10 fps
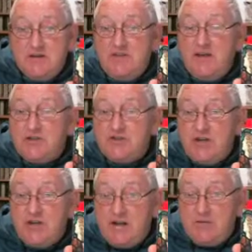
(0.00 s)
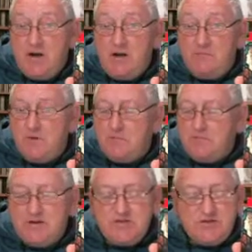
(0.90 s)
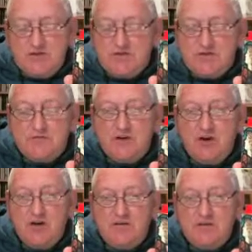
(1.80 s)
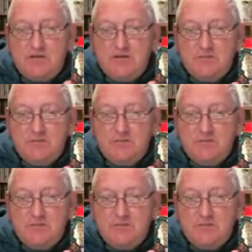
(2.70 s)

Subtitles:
the angelic realm, the messengers of God,